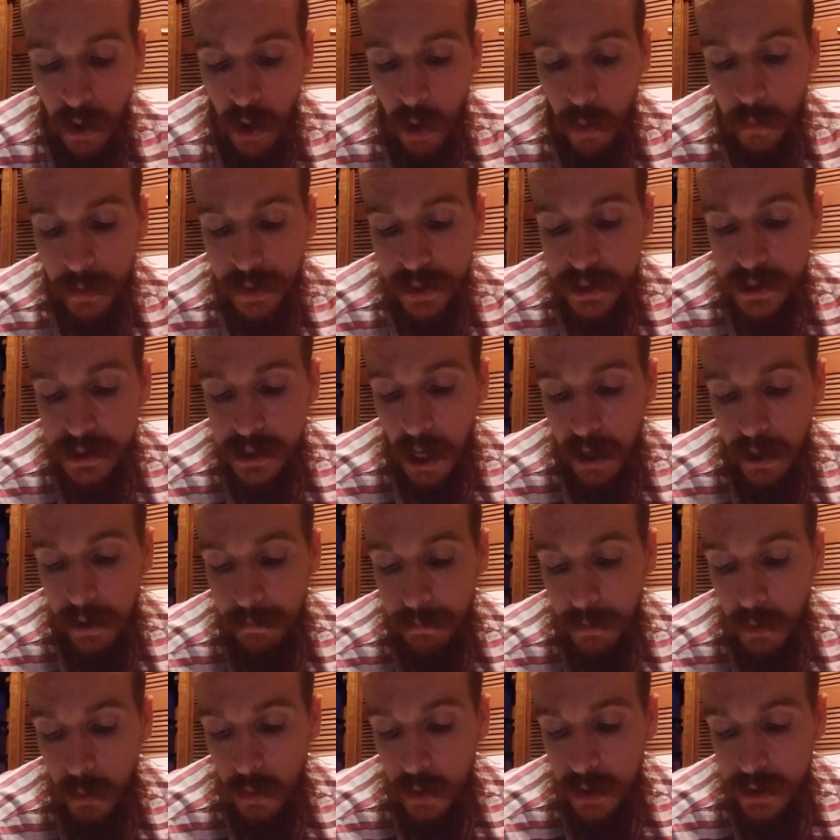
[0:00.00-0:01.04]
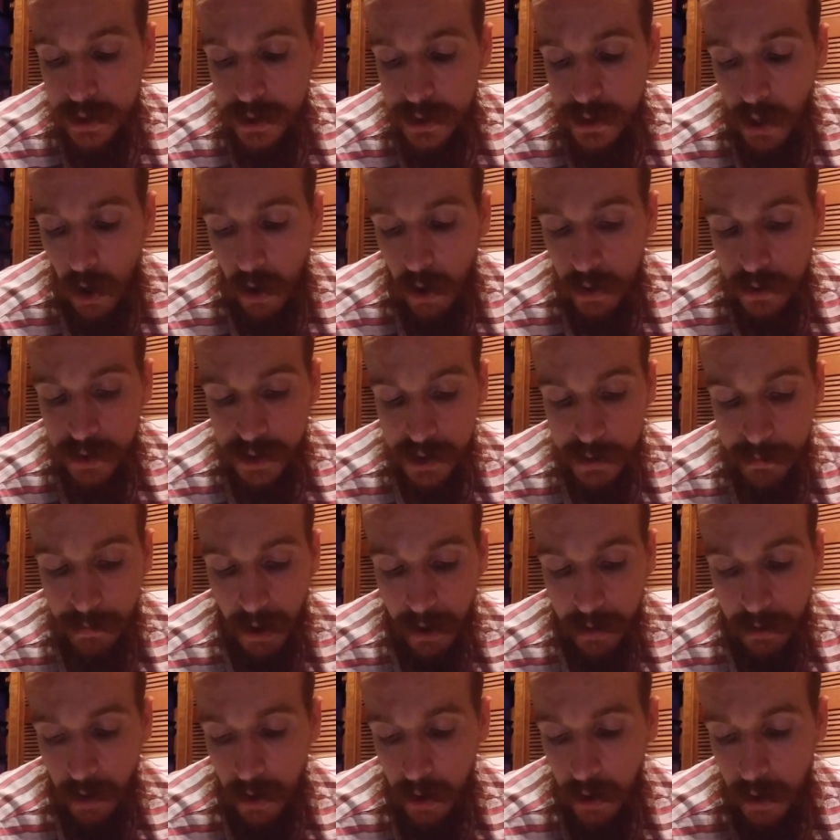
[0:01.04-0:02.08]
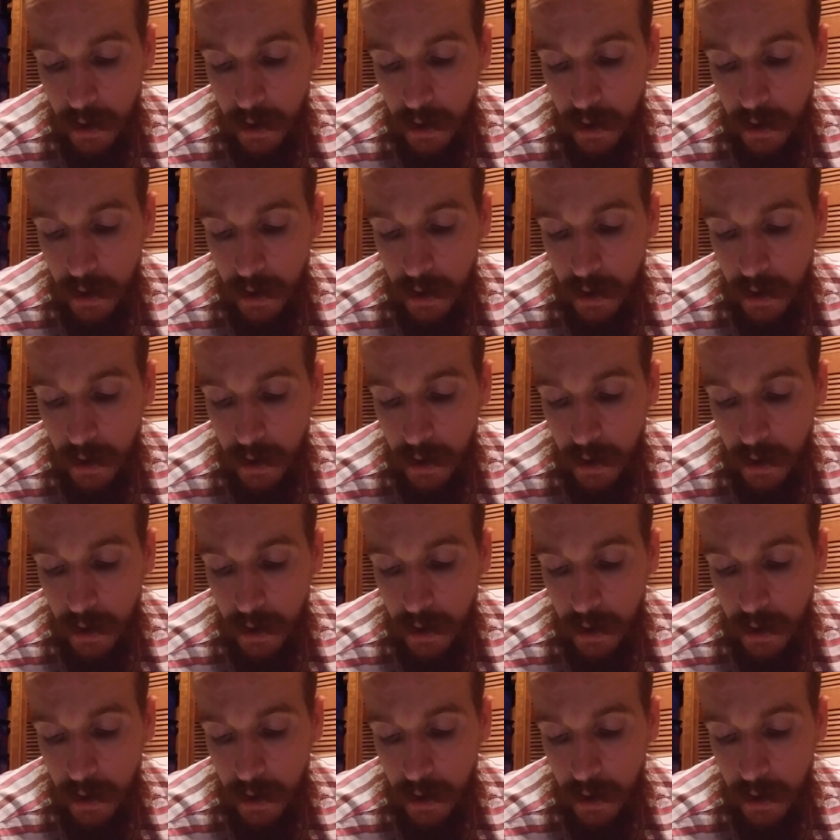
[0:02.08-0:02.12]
with the sun, moon, and stars as my